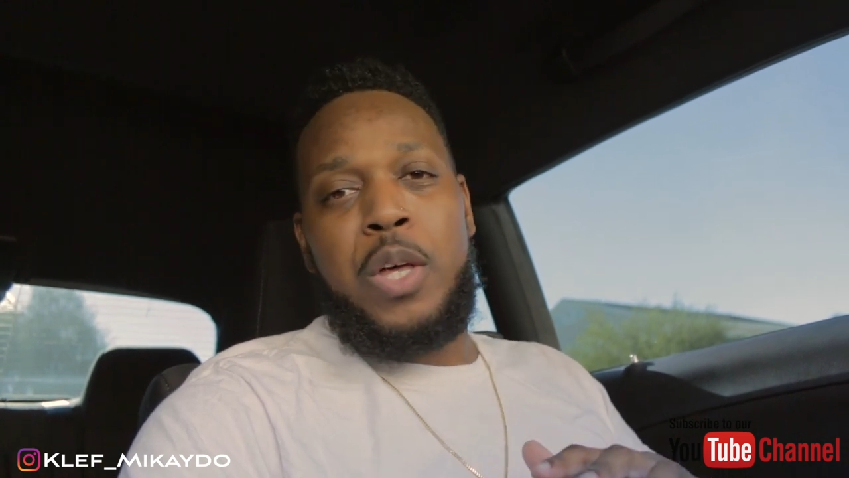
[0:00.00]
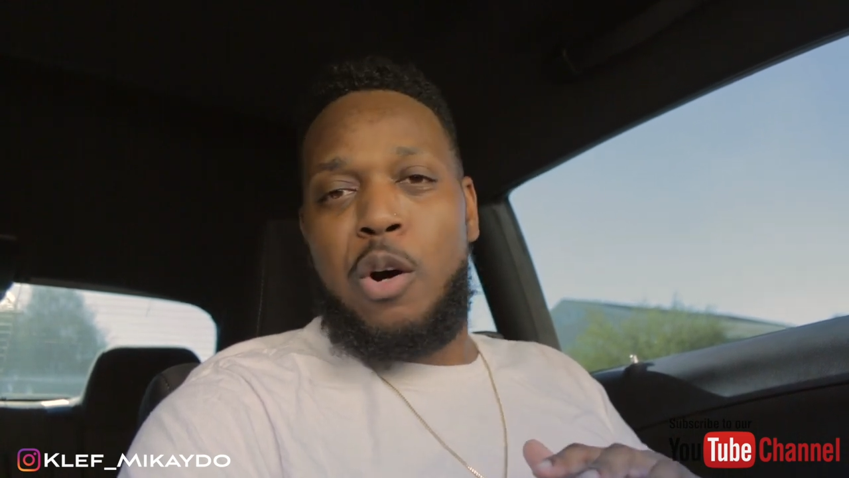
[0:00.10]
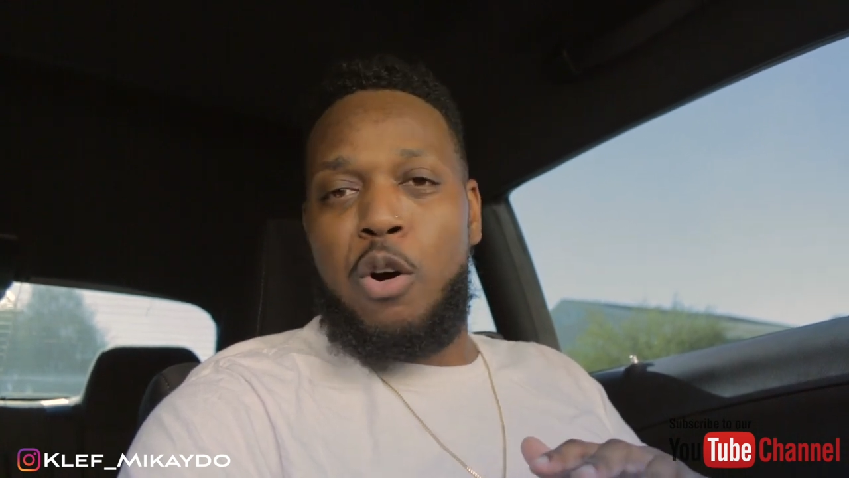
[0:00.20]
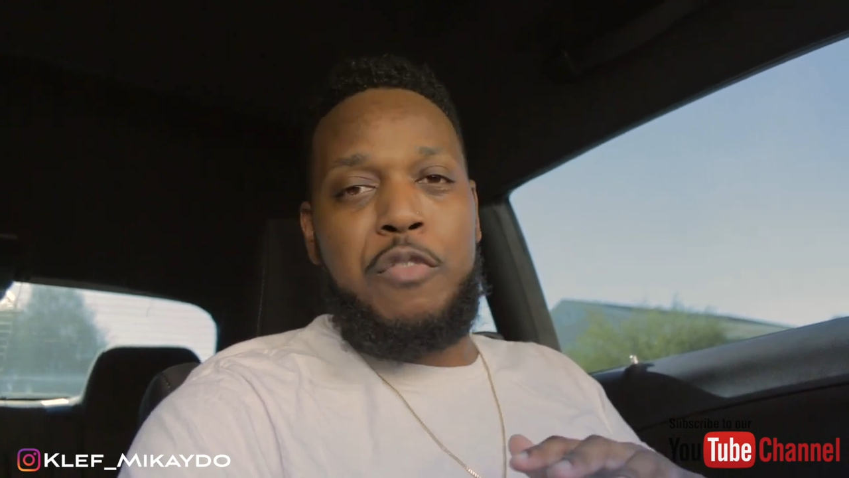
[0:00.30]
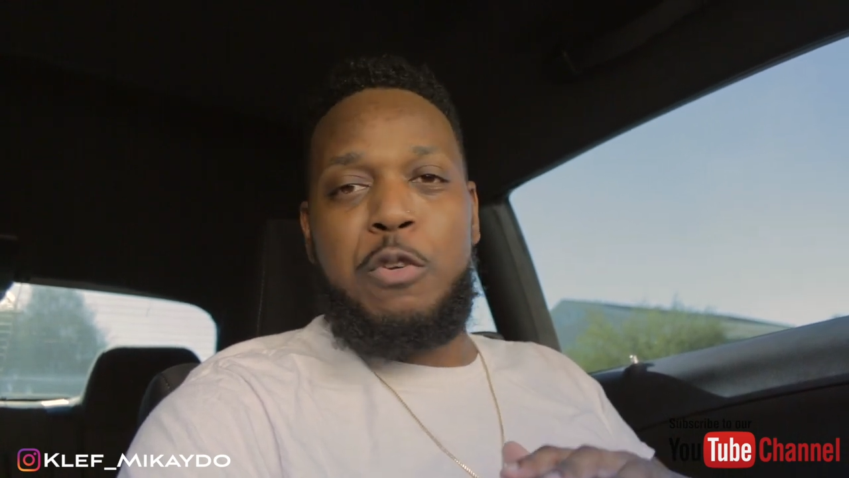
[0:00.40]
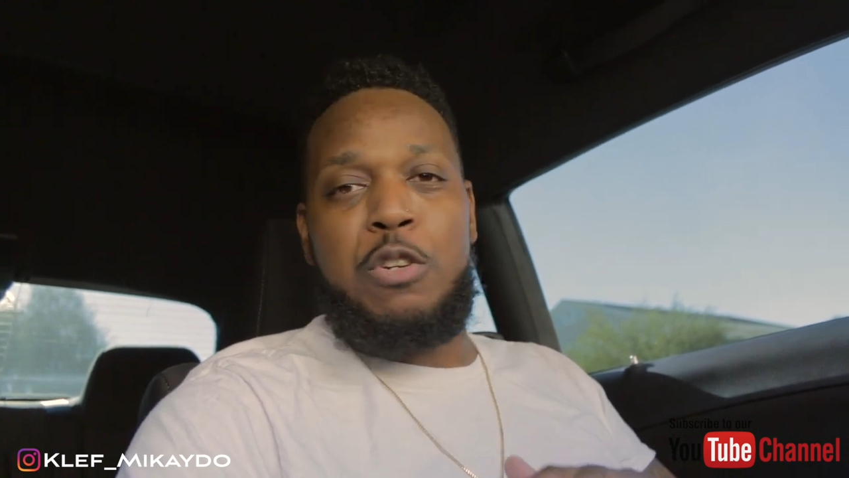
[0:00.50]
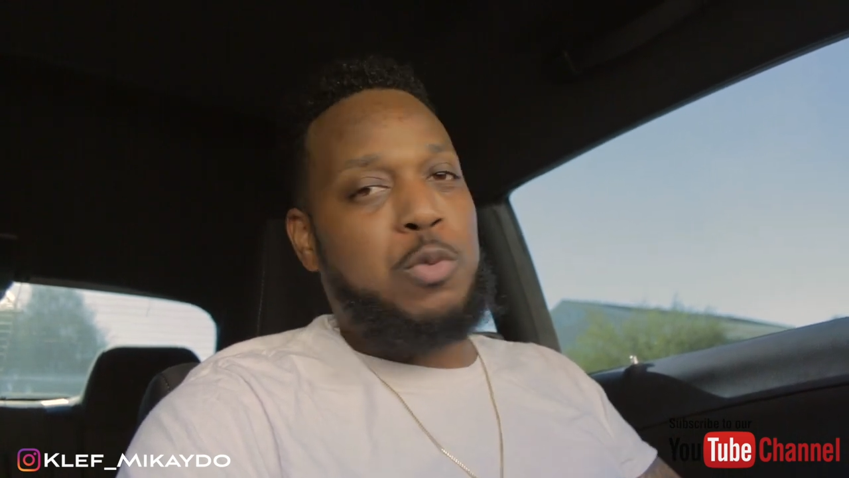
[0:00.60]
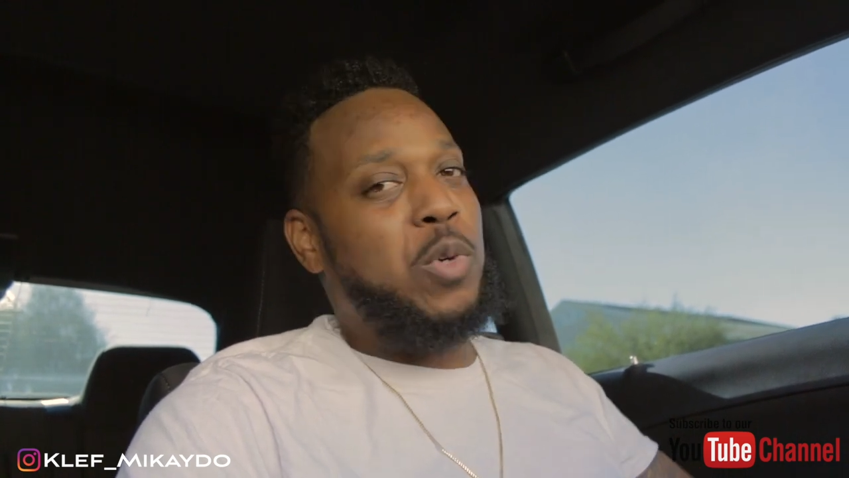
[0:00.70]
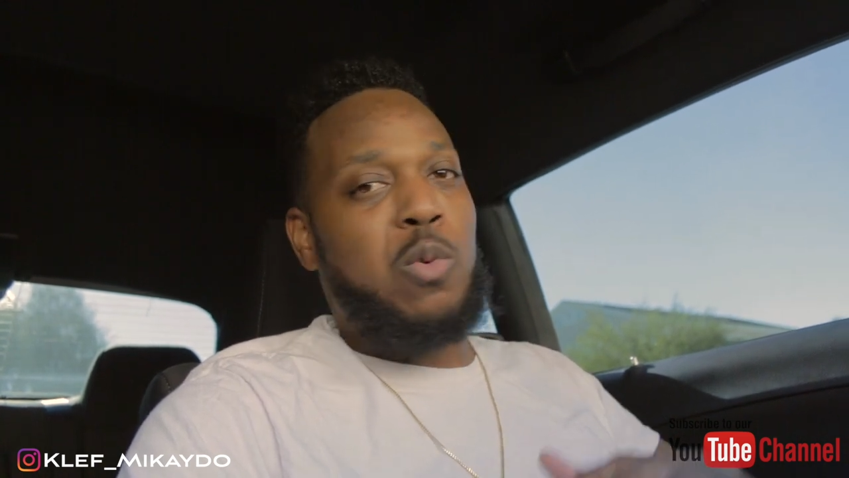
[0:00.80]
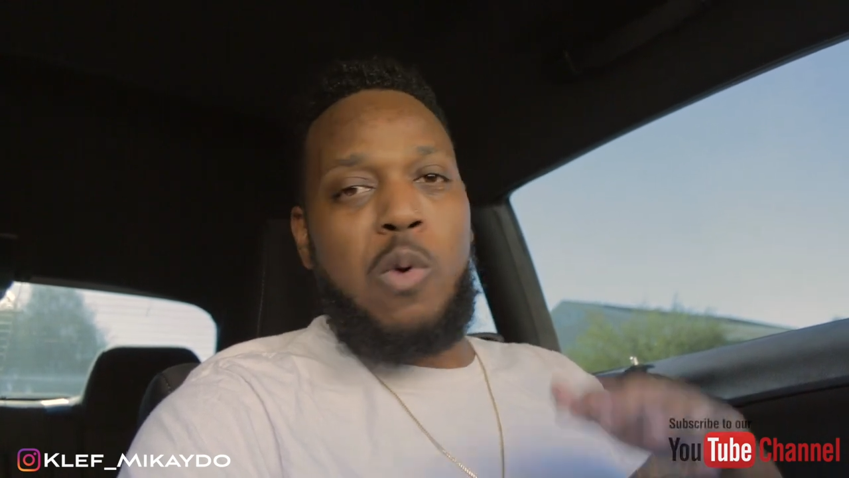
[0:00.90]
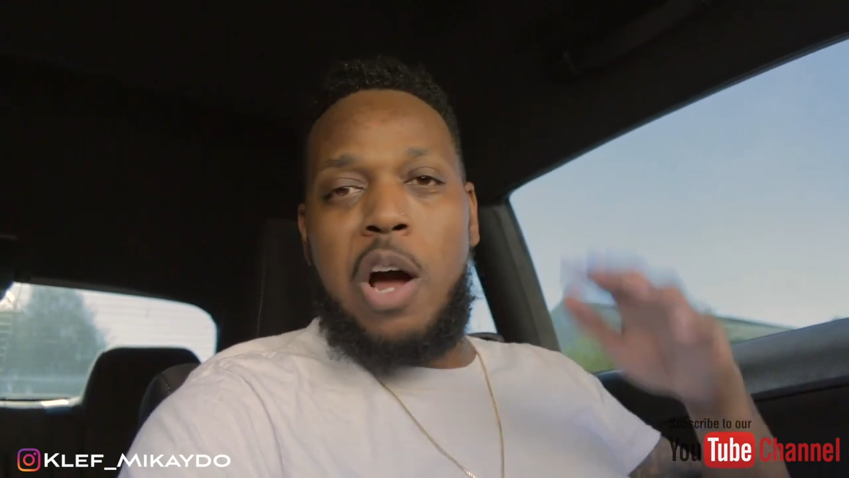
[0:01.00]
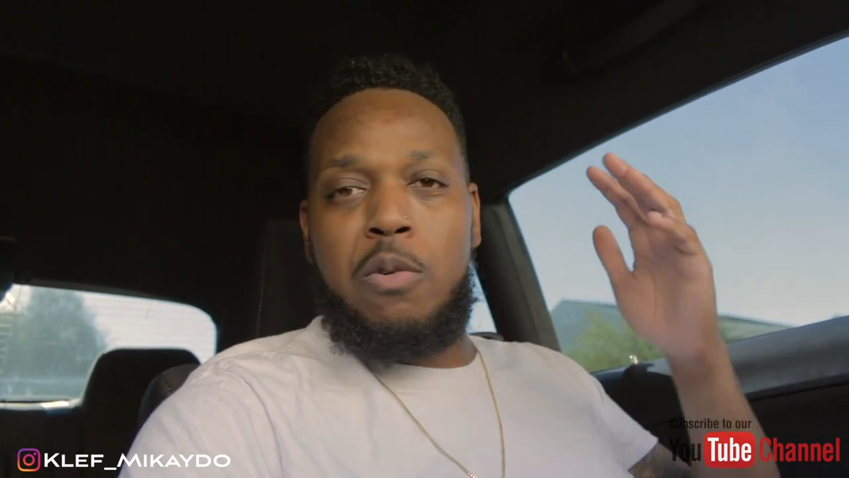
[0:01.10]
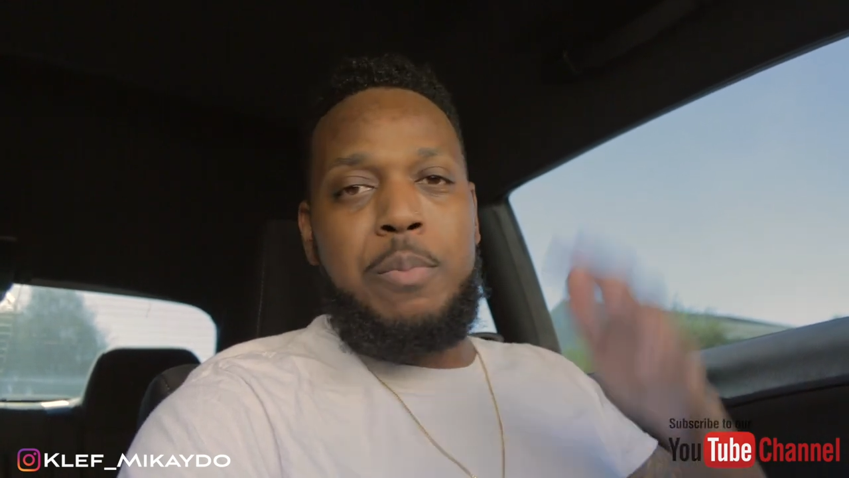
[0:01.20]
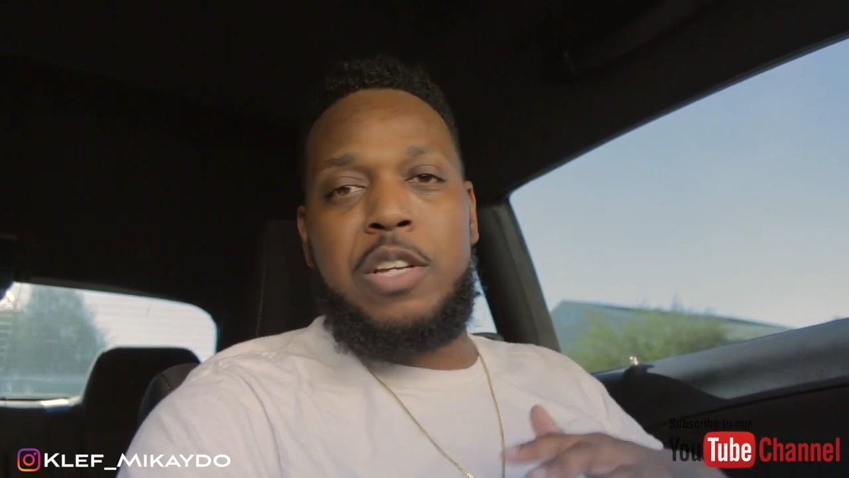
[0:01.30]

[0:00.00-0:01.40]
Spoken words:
Or if you just want to rock with